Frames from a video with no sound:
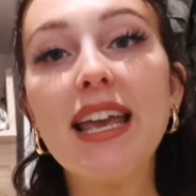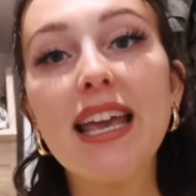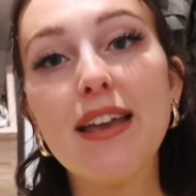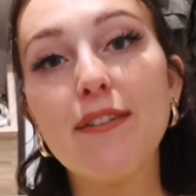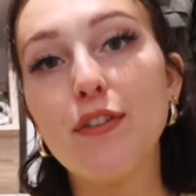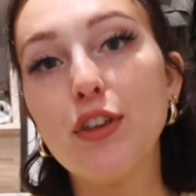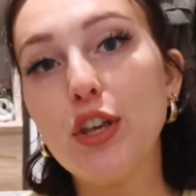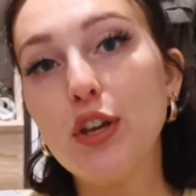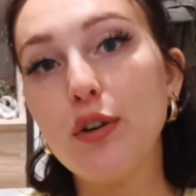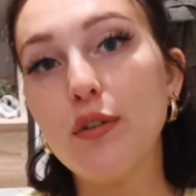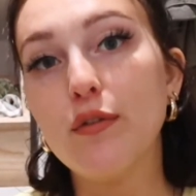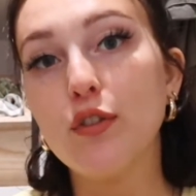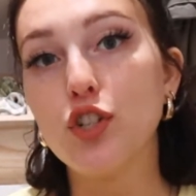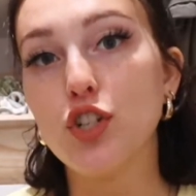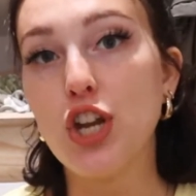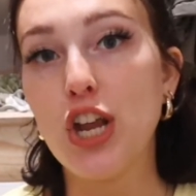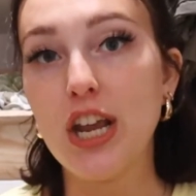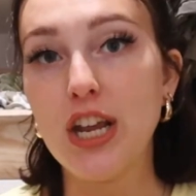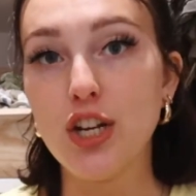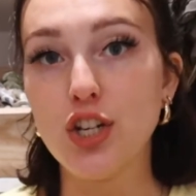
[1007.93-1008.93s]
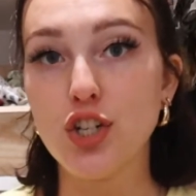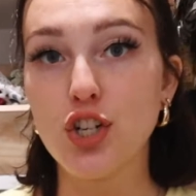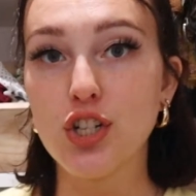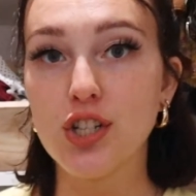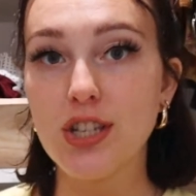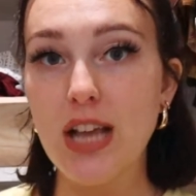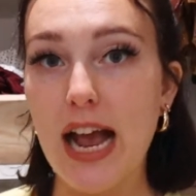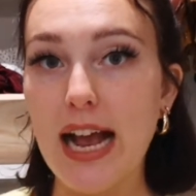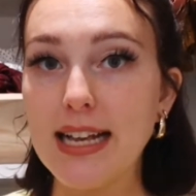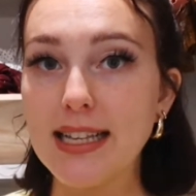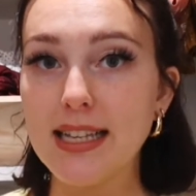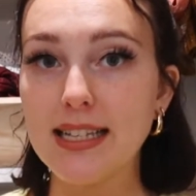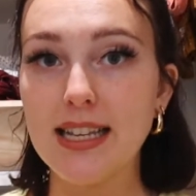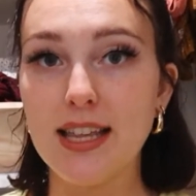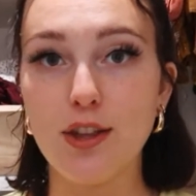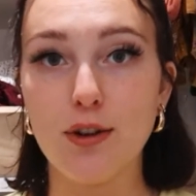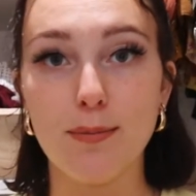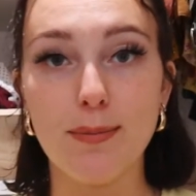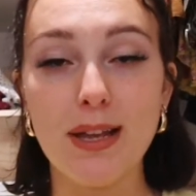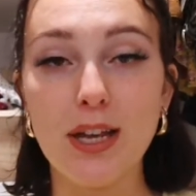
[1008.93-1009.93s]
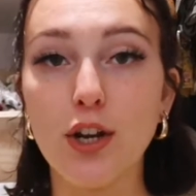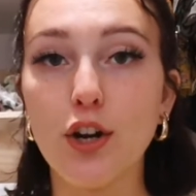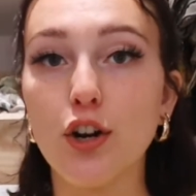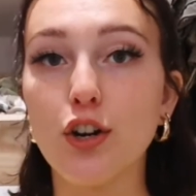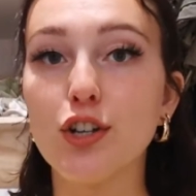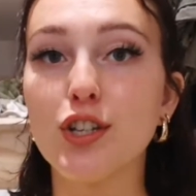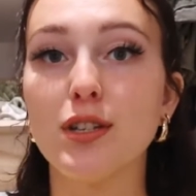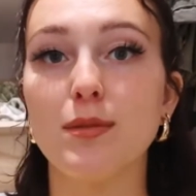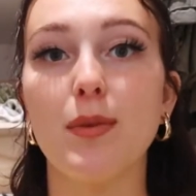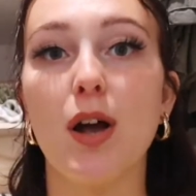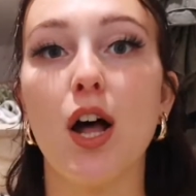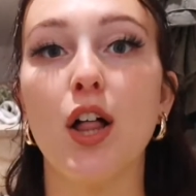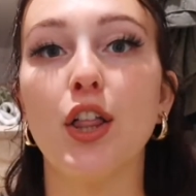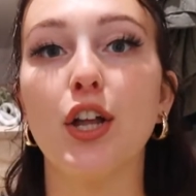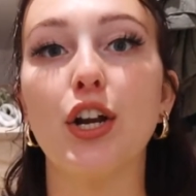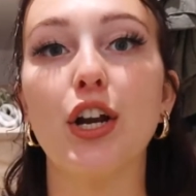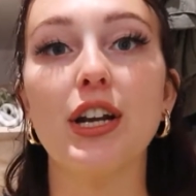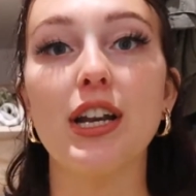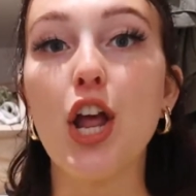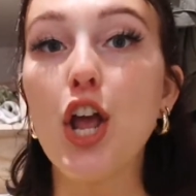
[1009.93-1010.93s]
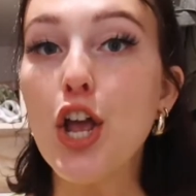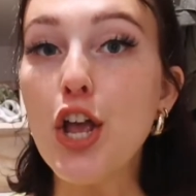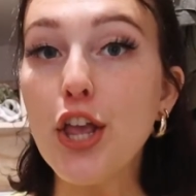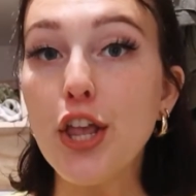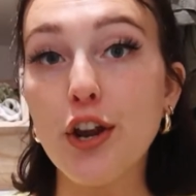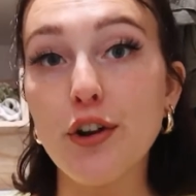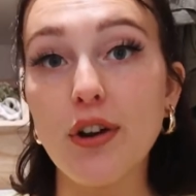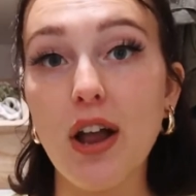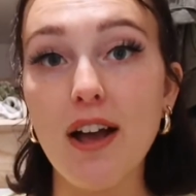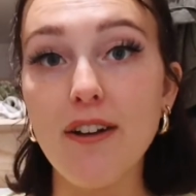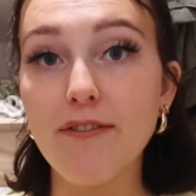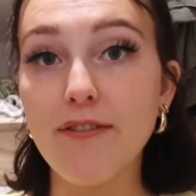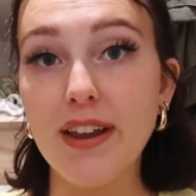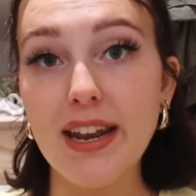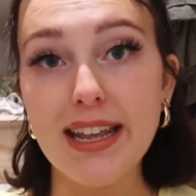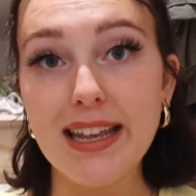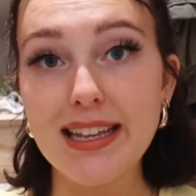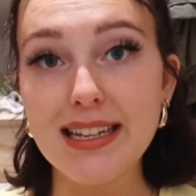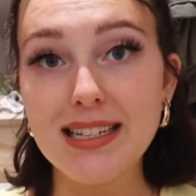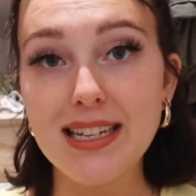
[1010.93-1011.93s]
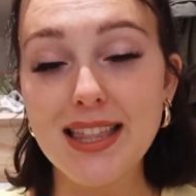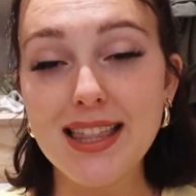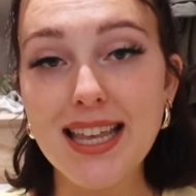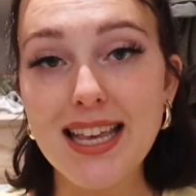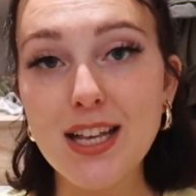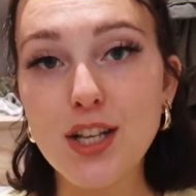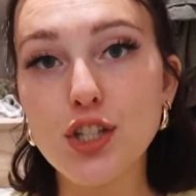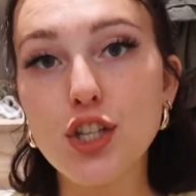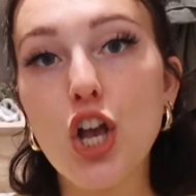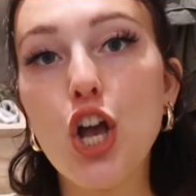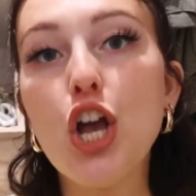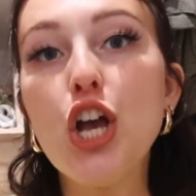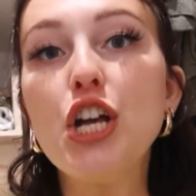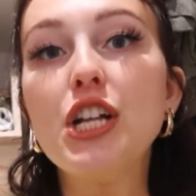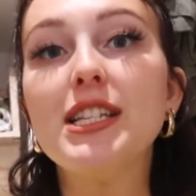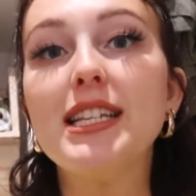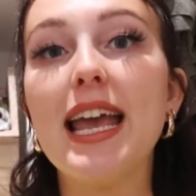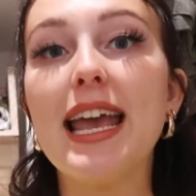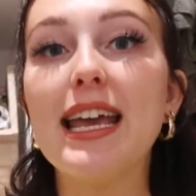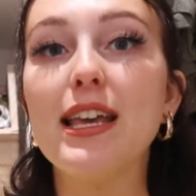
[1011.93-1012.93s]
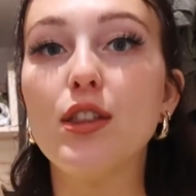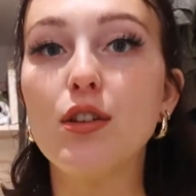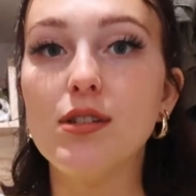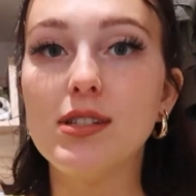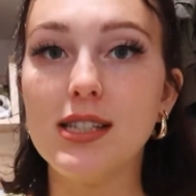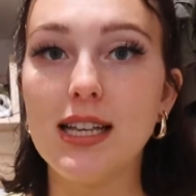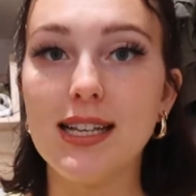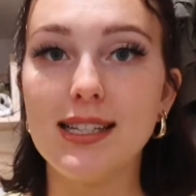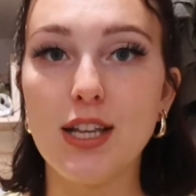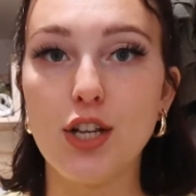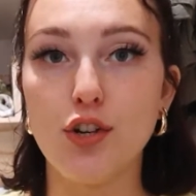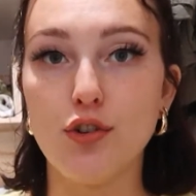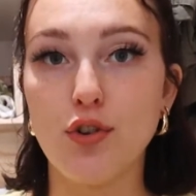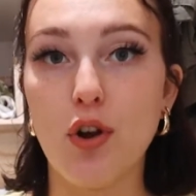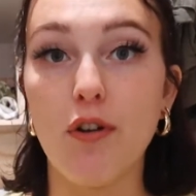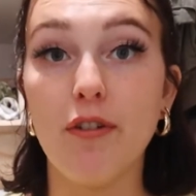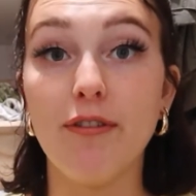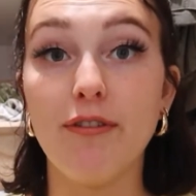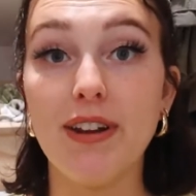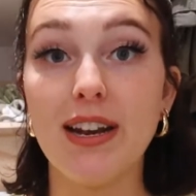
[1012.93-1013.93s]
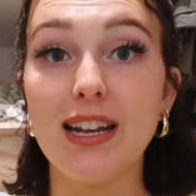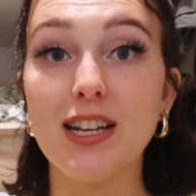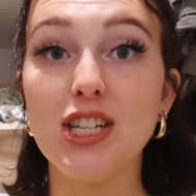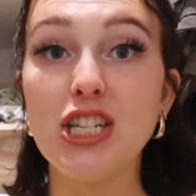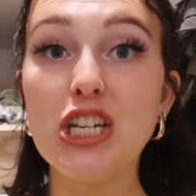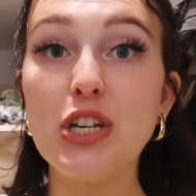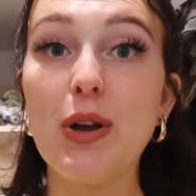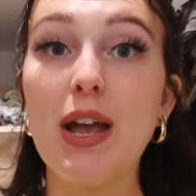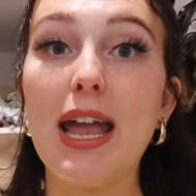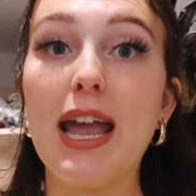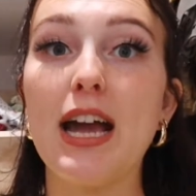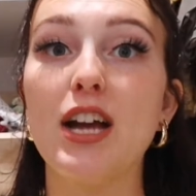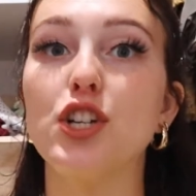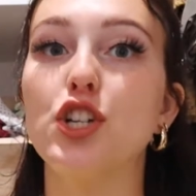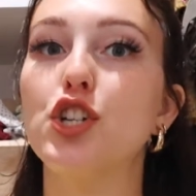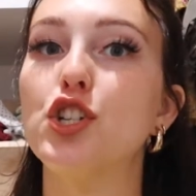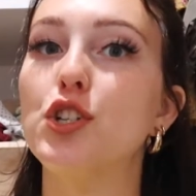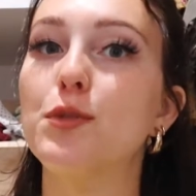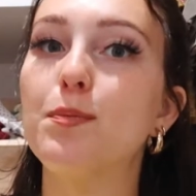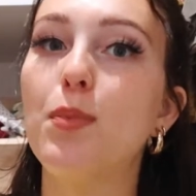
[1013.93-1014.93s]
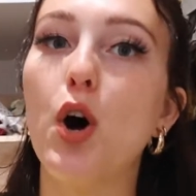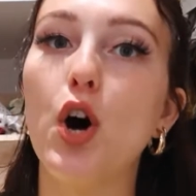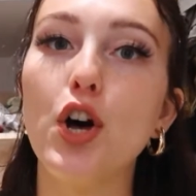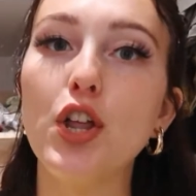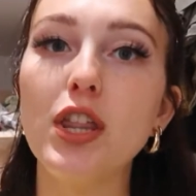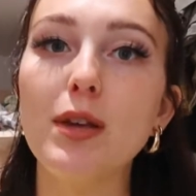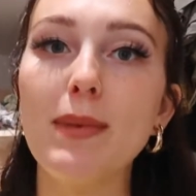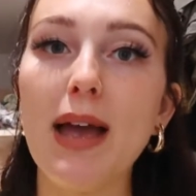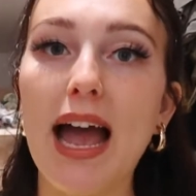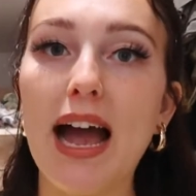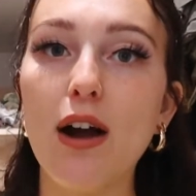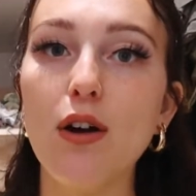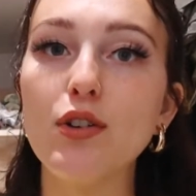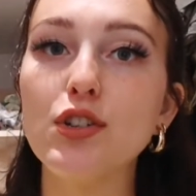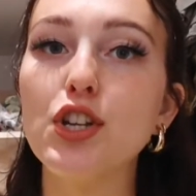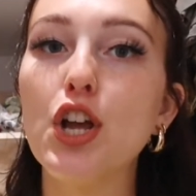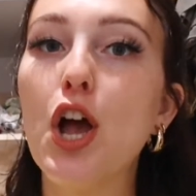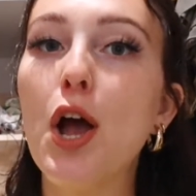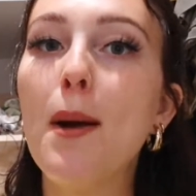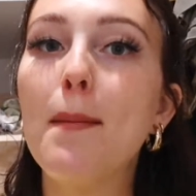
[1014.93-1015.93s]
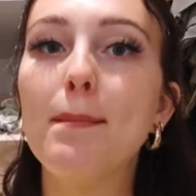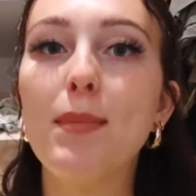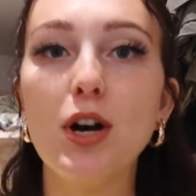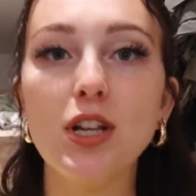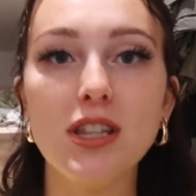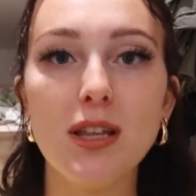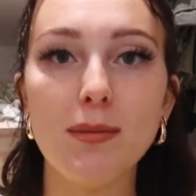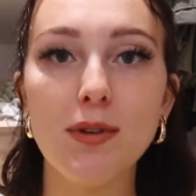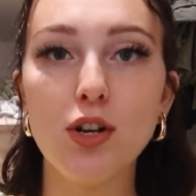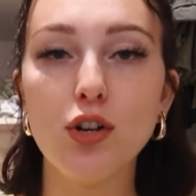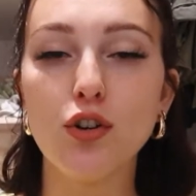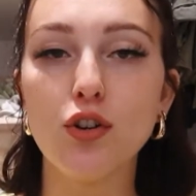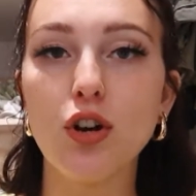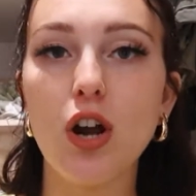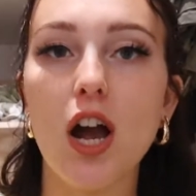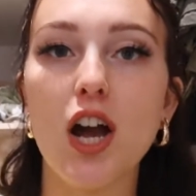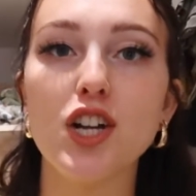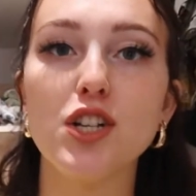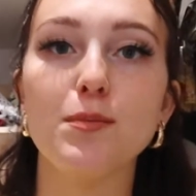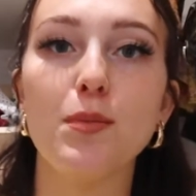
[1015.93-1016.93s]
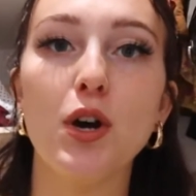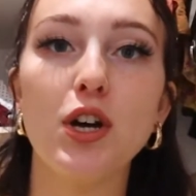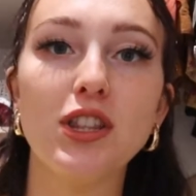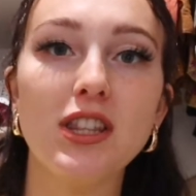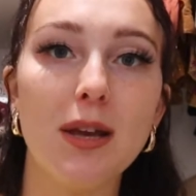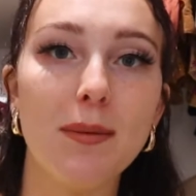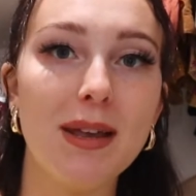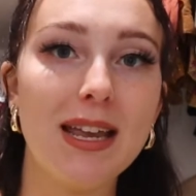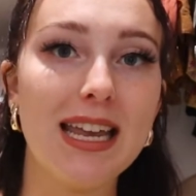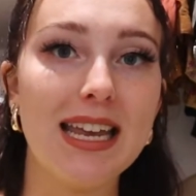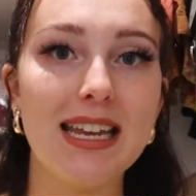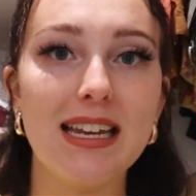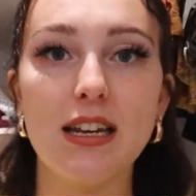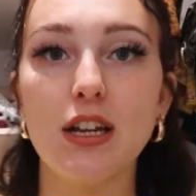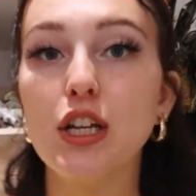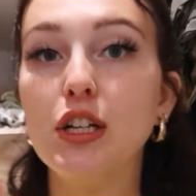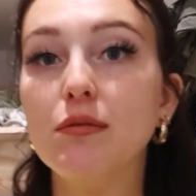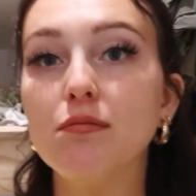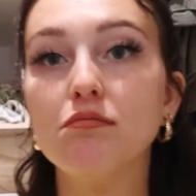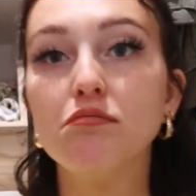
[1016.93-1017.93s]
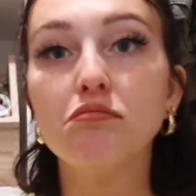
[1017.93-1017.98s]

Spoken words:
If you've changed sizes, either bigger, smaller, and you're not fitting into things, take those things that you don't fit into and just pull them out, put them in a garage, put them in